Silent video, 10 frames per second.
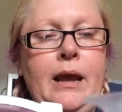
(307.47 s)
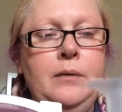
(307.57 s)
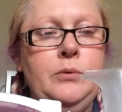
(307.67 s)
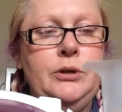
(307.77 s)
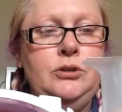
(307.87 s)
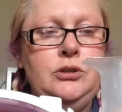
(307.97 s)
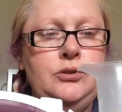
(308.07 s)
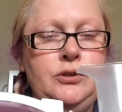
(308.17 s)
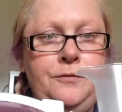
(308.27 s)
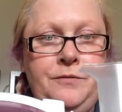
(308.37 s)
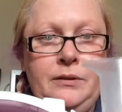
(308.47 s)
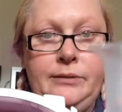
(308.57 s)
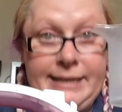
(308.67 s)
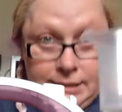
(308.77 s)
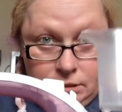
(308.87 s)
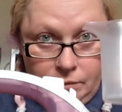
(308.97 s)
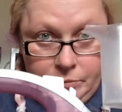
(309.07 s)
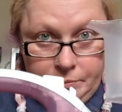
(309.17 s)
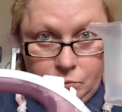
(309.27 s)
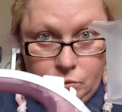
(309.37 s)
And what you do is you fill this up
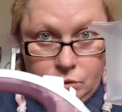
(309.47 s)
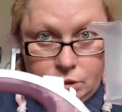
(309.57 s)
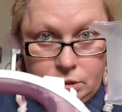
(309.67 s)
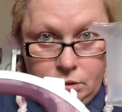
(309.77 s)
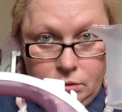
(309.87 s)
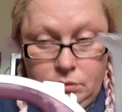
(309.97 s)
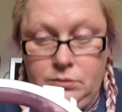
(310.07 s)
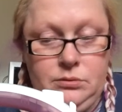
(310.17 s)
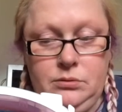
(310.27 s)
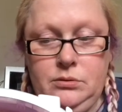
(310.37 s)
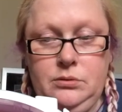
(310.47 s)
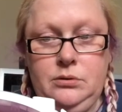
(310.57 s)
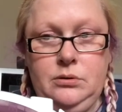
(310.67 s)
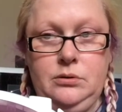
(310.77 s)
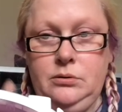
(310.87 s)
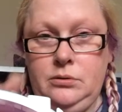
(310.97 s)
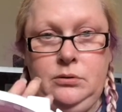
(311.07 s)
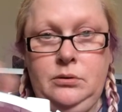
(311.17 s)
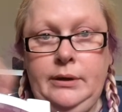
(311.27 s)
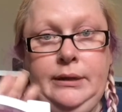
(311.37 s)
with water,
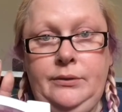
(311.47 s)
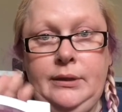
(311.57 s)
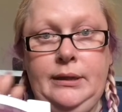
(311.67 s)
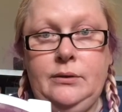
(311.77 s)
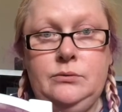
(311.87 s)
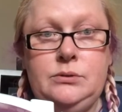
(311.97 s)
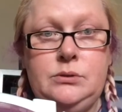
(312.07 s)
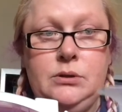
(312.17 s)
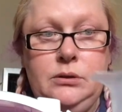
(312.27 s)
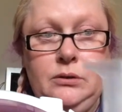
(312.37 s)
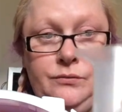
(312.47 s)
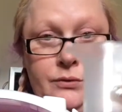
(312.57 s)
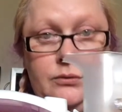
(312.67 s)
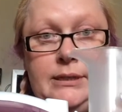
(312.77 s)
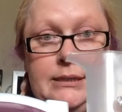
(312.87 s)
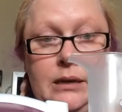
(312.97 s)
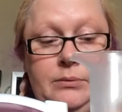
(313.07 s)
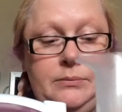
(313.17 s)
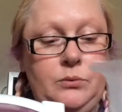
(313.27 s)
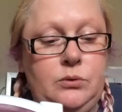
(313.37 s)
not anything else. You fill this up
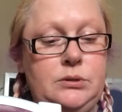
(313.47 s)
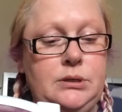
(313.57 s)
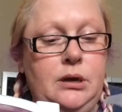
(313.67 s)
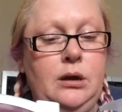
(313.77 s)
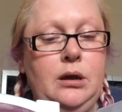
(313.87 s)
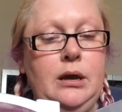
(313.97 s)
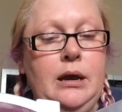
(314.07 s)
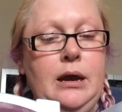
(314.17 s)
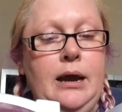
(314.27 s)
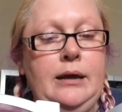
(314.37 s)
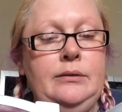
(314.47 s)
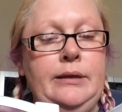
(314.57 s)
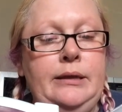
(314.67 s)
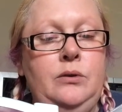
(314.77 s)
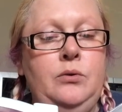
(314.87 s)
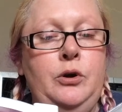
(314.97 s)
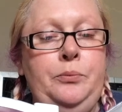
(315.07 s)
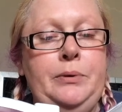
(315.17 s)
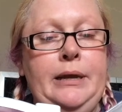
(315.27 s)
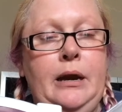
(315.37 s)
with water, and then you
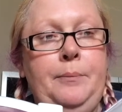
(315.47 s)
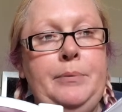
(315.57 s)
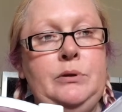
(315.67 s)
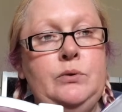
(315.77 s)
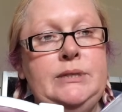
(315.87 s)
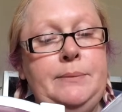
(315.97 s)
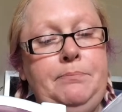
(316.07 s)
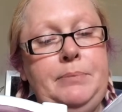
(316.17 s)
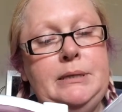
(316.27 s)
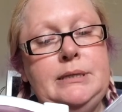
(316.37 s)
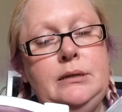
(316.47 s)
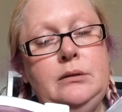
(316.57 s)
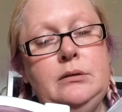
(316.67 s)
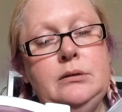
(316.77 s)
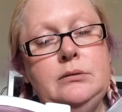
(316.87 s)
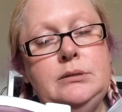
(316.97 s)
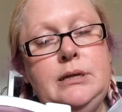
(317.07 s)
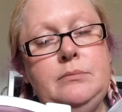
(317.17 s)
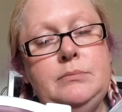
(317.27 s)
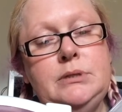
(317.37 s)
open it up and you tip it in.
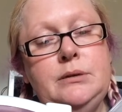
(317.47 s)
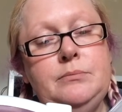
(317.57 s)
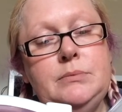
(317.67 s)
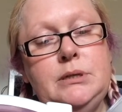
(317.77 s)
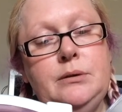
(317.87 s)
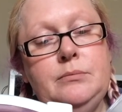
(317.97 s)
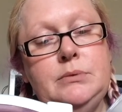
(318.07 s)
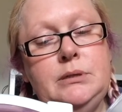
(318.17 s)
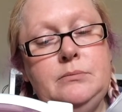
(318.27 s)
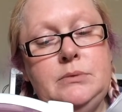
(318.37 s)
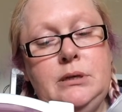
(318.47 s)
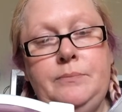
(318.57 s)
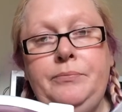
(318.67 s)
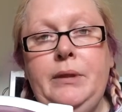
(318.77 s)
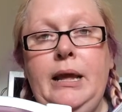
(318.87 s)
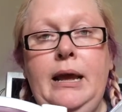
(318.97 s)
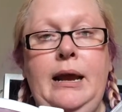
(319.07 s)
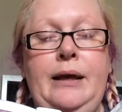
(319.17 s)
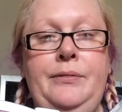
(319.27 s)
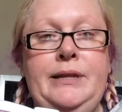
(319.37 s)
Tip, tip, tip, tip, tip.
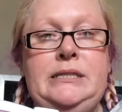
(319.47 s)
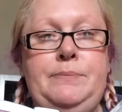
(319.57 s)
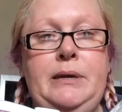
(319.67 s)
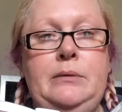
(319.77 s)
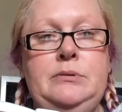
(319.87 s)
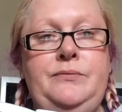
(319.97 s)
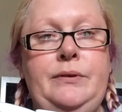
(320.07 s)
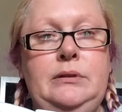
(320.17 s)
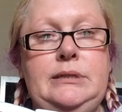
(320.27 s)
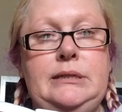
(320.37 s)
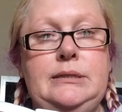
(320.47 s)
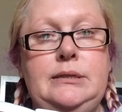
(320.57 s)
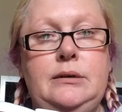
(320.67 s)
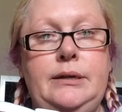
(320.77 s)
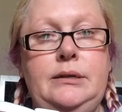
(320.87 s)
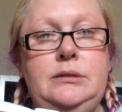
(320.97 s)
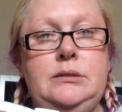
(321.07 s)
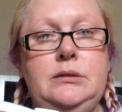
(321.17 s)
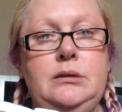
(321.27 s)
And this becomes filled inside.